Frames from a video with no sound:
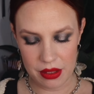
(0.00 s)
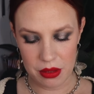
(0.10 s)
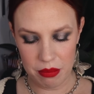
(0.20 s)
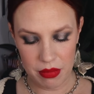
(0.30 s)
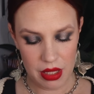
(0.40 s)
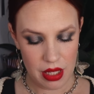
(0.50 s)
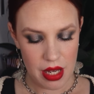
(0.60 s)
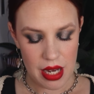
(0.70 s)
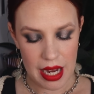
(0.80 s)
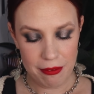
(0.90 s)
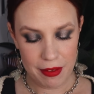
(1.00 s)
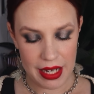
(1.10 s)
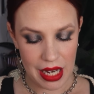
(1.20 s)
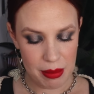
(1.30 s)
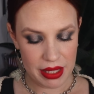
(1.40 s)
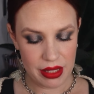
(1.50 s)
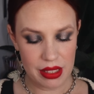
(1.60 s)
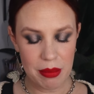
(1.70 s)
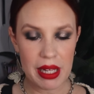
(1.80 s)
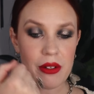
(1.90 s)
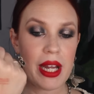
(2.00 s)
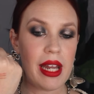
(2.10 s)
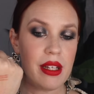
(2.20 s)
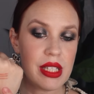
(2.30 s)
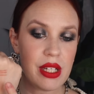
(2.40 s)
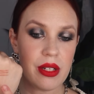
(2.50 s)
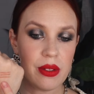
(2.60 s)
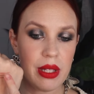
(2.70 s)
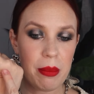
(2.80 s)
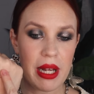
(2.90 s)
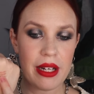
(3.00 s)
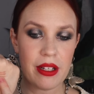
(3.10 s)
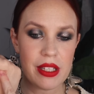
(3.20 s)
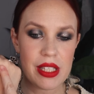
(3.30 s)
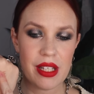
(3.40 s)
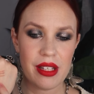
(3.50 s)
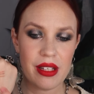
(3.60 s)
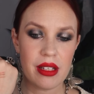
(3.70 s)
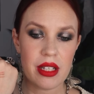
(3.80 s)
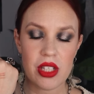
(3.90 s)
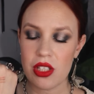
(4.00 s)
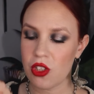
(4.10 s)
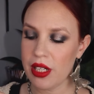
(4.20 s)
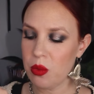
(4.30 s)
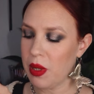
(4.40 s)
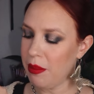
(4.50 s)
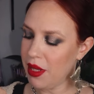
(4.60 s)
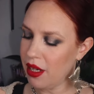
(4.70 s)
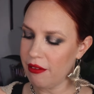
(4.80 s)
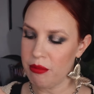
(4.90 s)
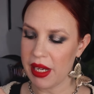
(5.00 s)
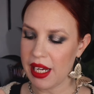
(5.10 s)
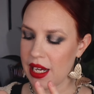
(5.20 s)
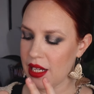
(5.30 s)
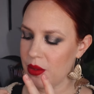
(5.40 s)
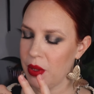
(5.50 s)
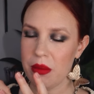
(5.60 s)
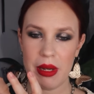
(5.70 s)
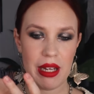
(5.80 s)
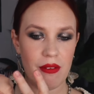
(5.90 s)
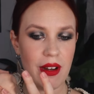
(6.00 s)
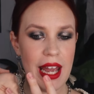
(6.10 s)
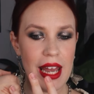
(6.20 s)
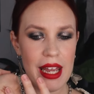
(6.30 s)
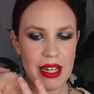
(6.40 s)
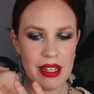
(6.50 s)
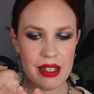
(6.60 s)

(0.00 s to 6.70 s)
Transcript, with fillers: Oh, I forgot about the lip. Okay, so lip liners. I just tried to wipe that off my hand with my rag.